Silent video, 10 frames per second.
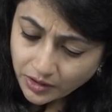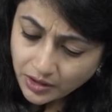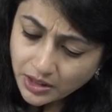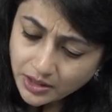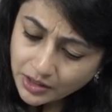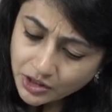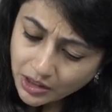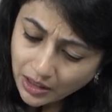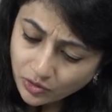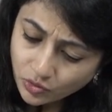These
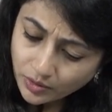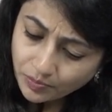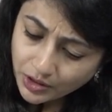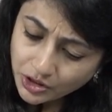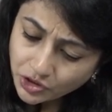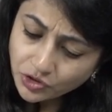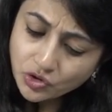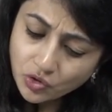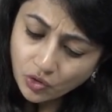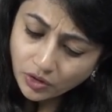shallow
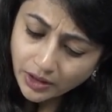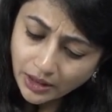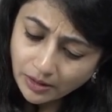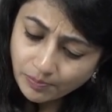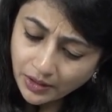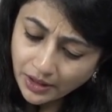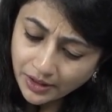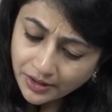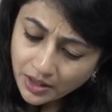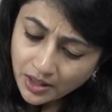depressions on nail
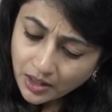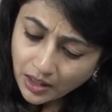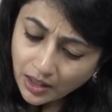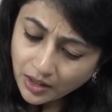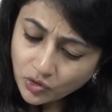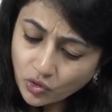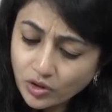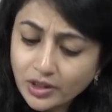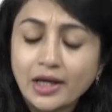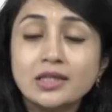plate are
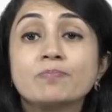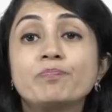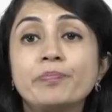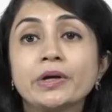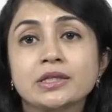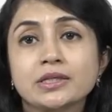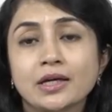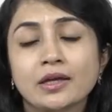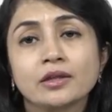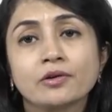called as pits,
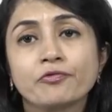and the